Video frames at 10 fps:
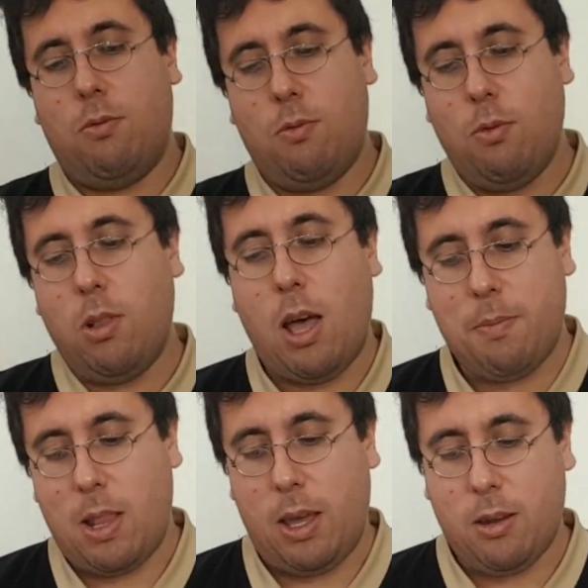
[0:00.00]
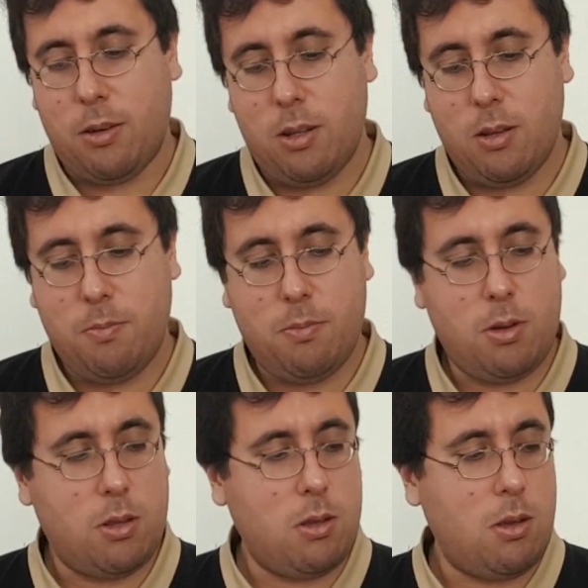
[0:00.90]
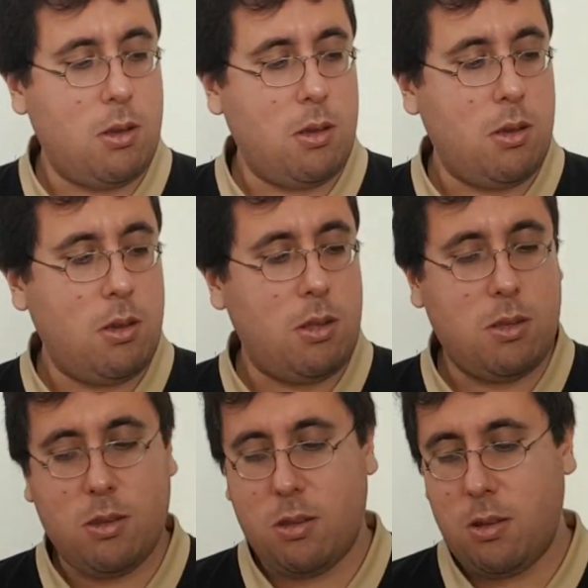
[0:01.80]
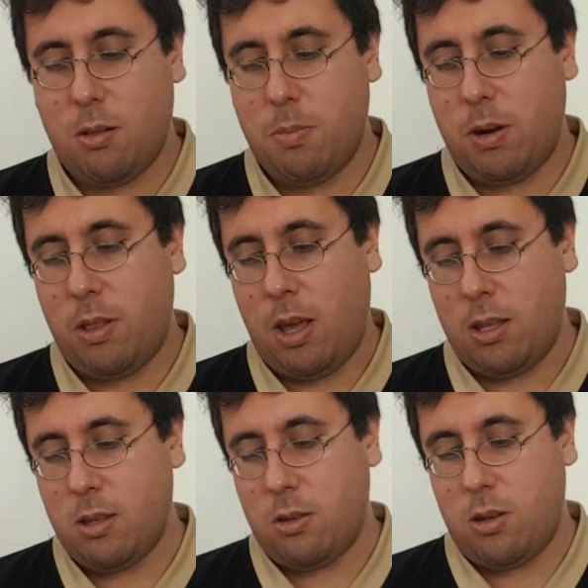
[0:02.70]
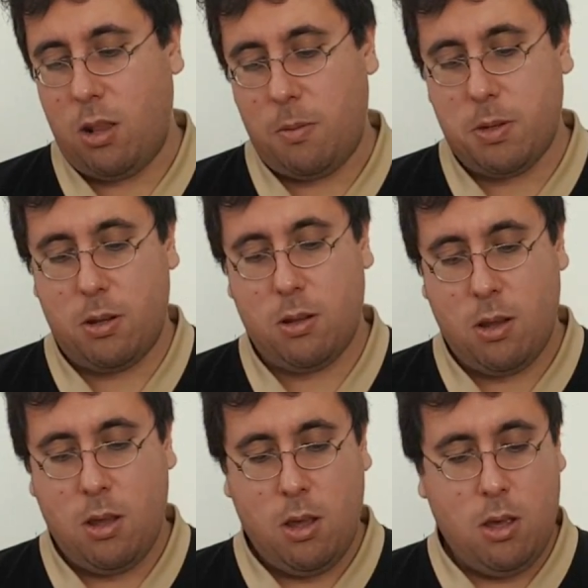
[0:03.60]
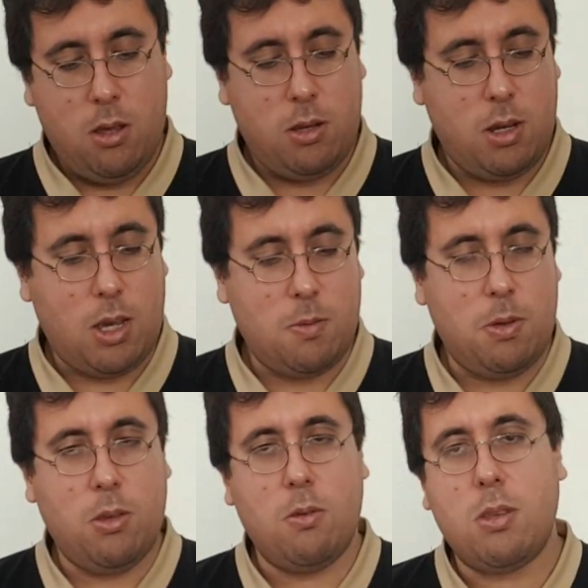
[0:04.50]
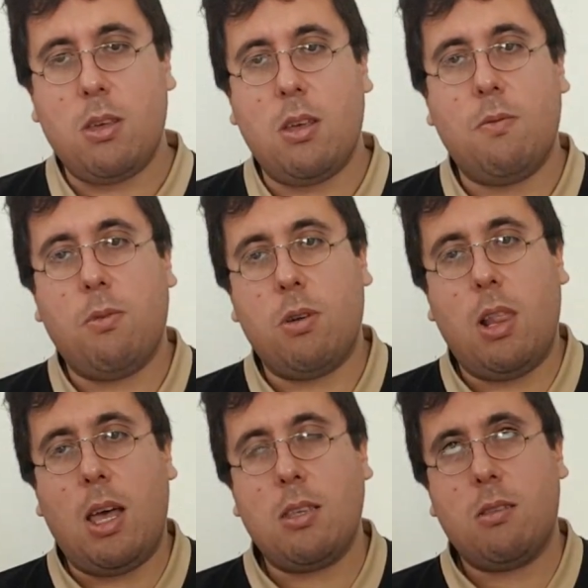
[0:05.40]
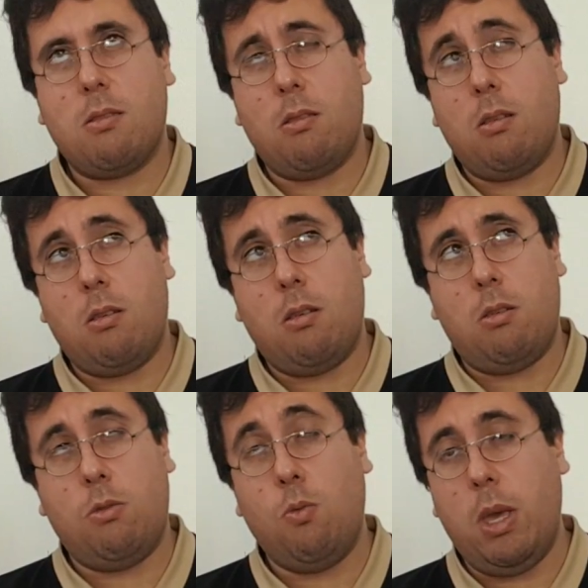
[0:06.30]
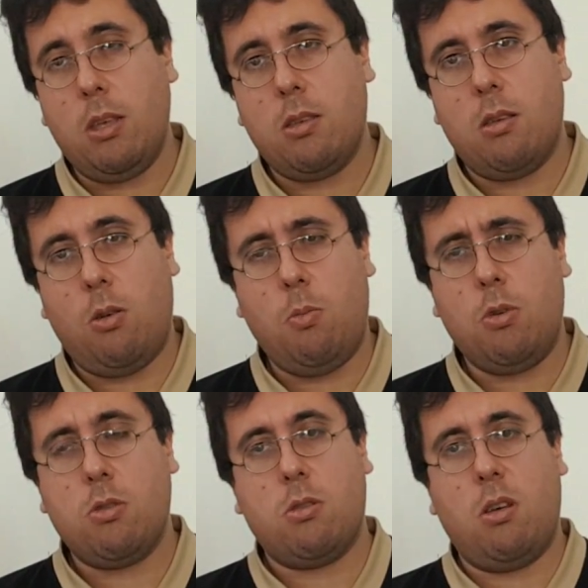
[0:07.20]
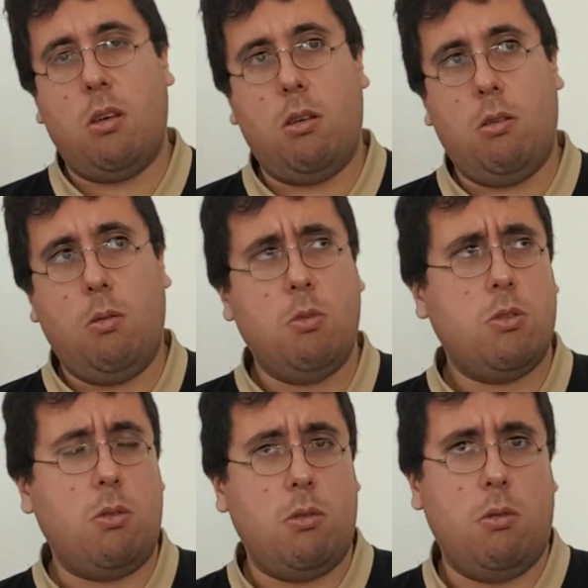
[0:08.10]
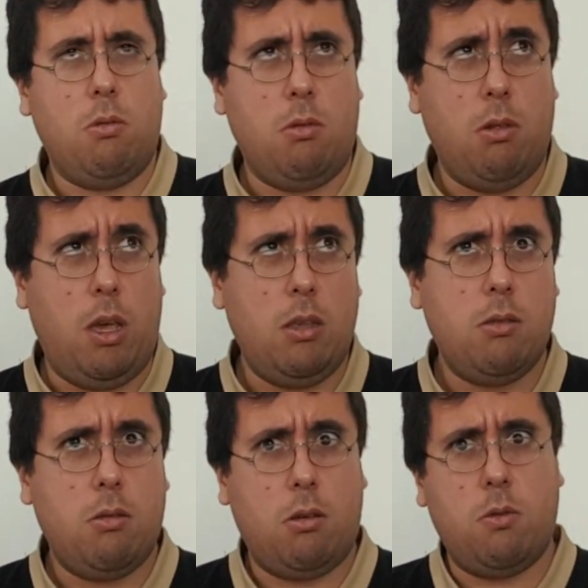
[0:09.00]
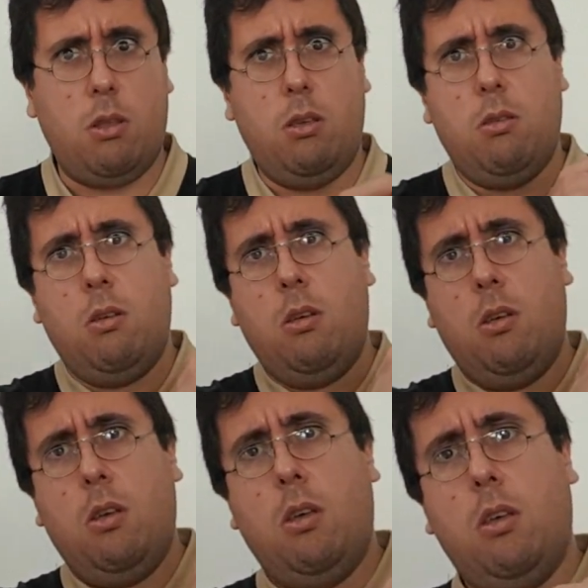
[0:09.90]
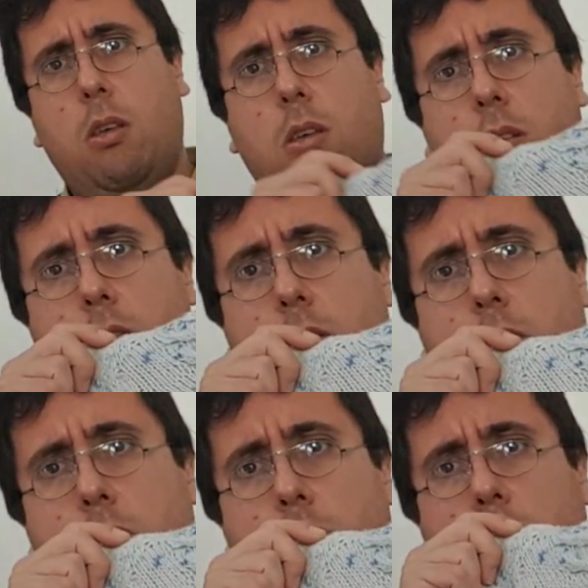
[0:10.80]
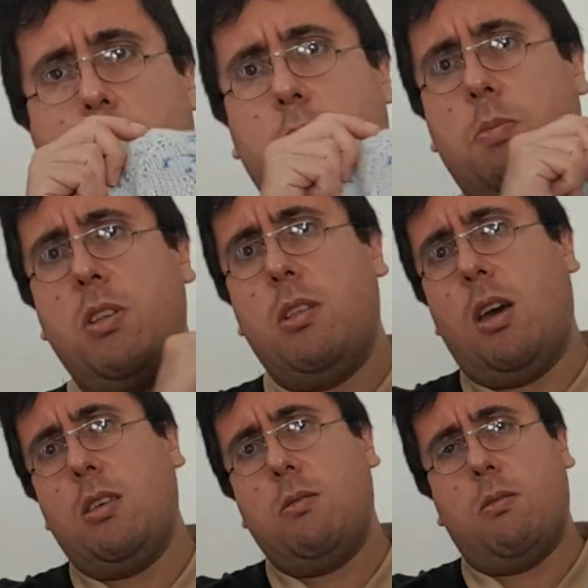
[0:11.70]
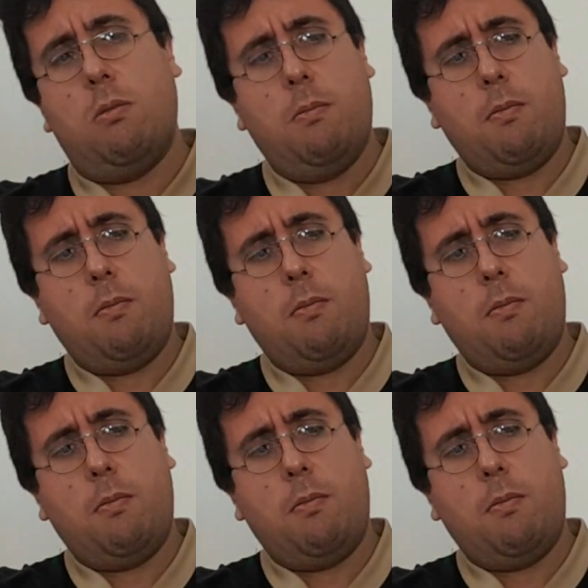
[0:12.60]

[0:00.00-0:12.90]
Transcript: would have liked it, but it's still very nice and she loves it. She has been using it for the last 2 weeks, almost all days actually. So it's pretty nice to do.